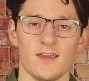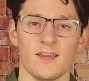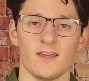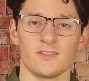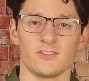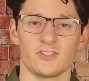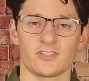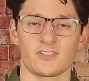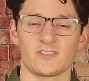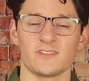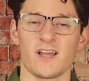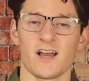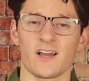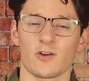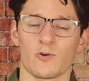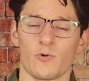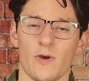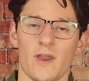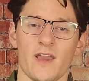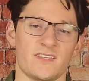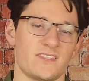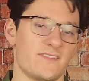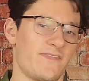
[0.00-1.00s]
just not
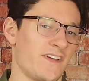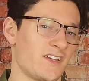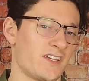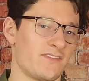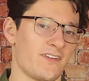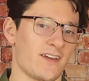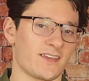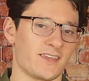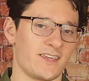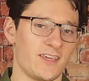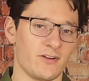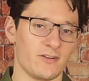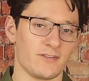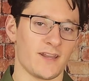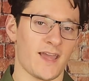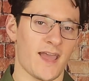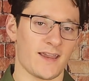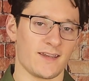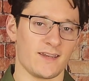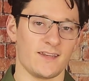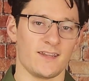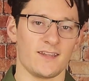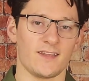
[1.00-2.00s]
quite as effective at killing
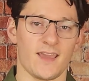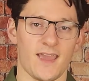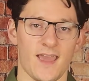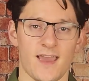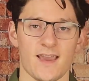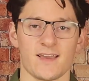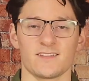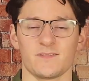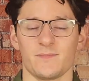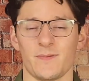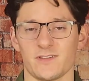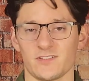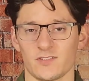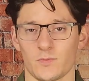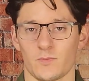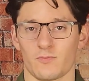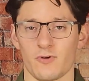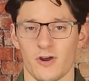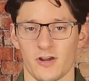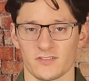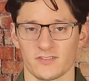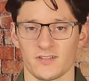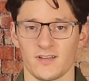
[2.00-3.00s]
acne as benzoyl
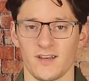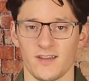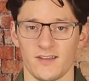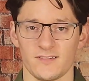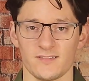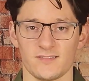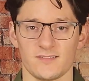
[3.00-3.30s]
peroxide is.